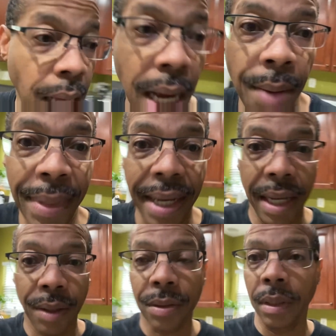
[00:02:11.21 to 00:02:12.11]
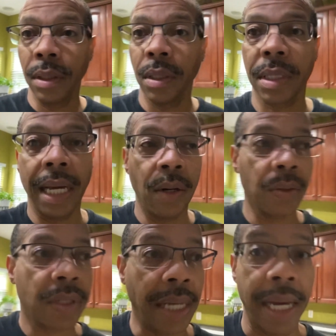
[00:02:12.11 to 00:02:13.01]
how my house looks
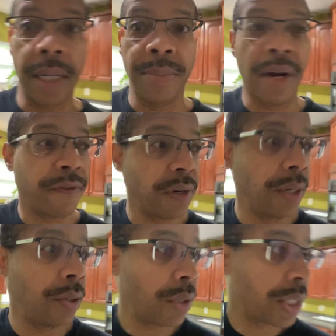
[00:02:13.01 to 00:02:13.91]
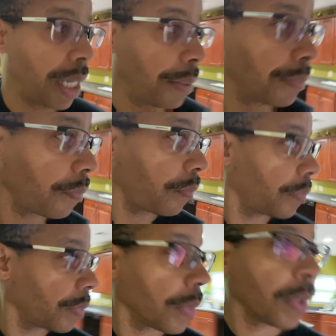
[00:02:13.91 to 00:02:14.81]
outside of my front doorstep.
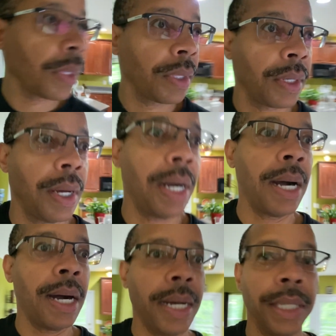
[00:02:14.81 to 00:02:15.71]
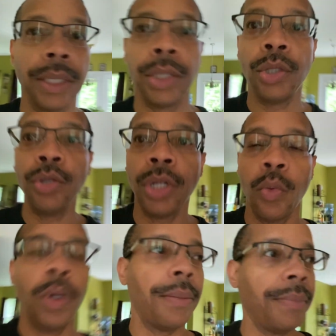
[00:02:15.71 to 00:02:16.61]
A hot
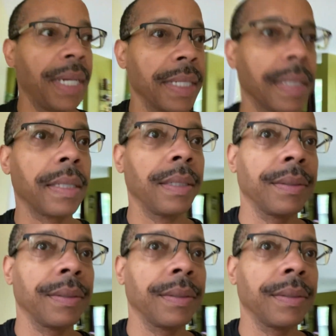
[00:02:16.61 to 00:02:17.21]
you-know-what mess.